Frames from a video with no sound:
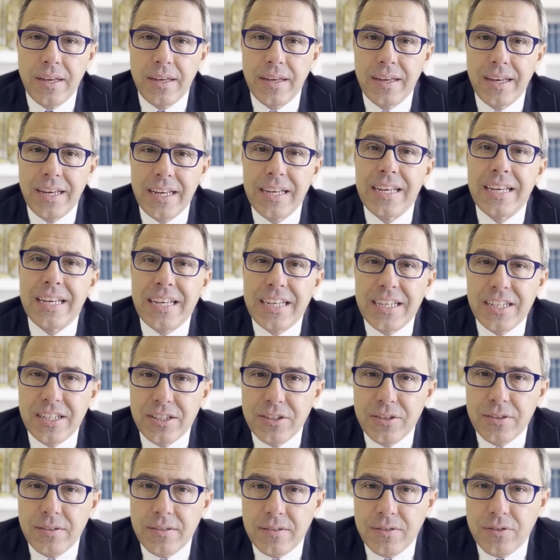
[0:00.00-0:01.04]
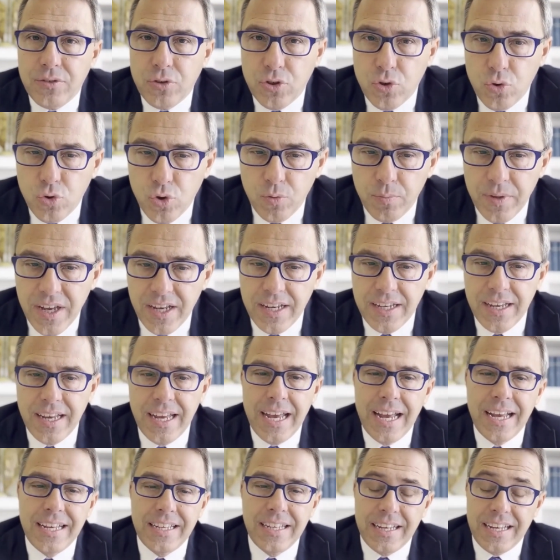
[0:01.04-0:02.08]
in Europe
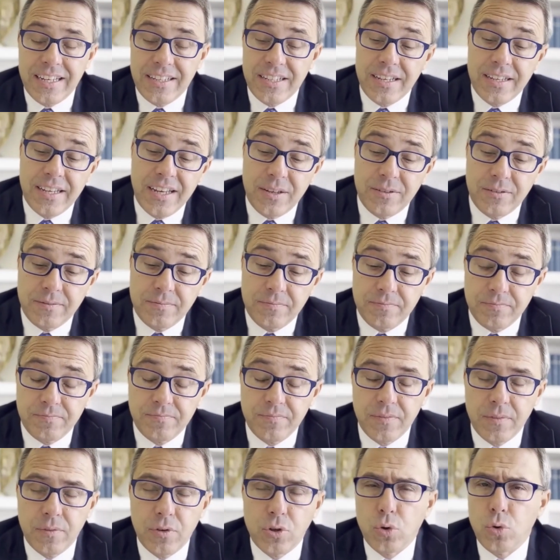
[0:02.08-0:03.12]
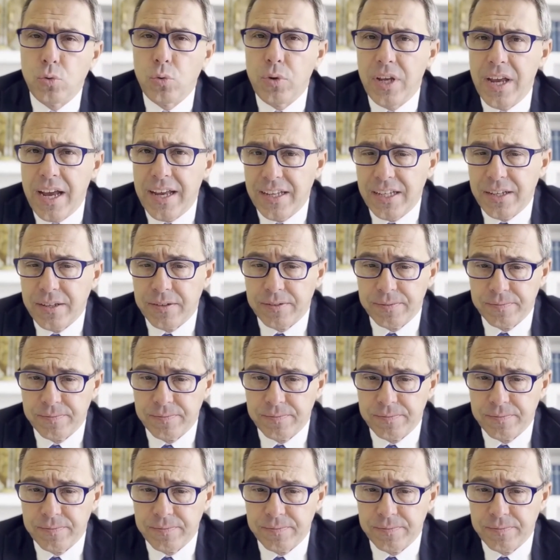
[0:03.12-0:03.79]
and Italy. Don't we like it?